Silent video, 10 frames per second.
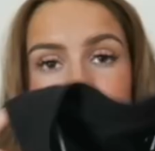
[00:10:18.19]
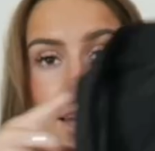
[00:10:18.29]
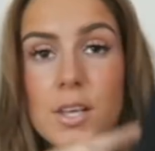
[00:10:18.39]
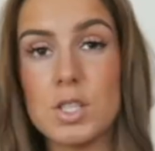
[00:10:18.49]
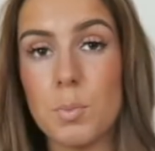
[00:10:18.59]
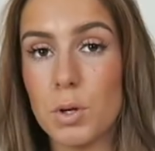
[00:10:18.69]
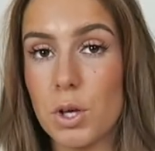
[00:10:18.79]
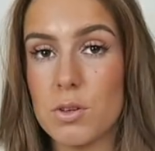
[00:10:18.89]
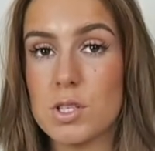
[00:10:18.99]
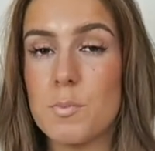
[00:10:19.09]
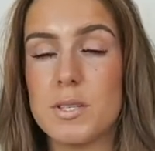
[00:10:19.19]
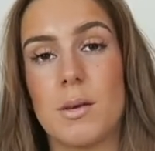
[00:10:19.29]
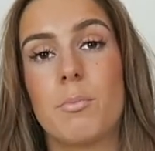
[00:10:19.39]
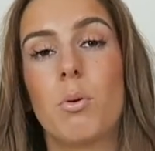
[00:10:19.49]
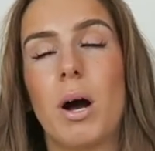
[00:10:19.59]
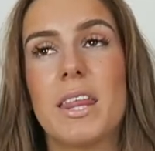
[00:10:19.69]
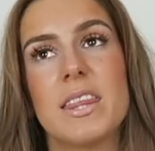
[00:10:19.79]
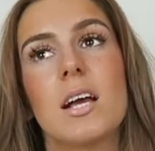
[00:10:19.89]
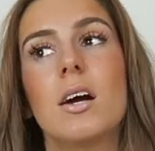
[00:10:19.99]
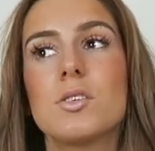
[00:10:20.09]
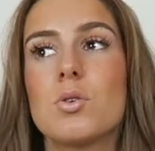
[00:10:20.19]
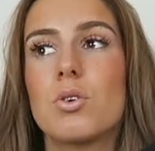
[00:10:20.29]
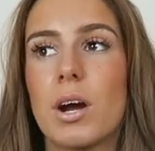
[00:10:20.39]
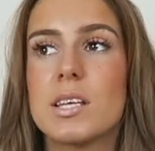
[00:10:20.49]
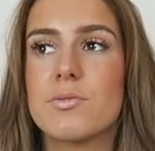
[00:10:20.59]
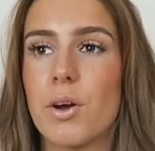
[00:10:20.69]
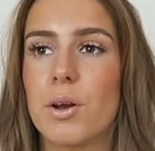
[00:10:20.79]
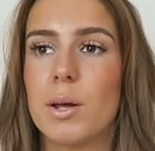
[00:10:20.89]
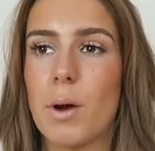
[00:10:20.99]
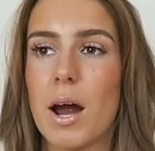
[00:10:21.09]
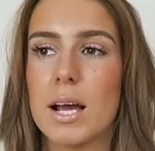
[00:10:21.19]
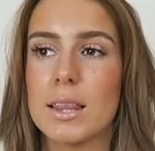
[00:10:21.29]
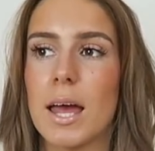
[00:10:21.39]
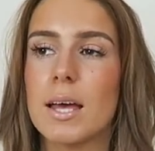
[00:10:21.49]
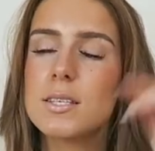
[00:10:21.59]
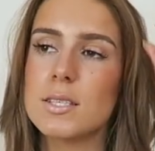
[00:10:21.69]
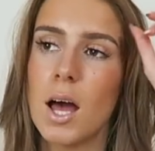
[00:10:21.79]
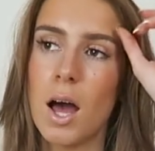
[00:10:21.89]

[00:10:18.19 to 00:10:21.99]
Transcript: so yeah super cute and super simple I think I saw Grace Foley wearing this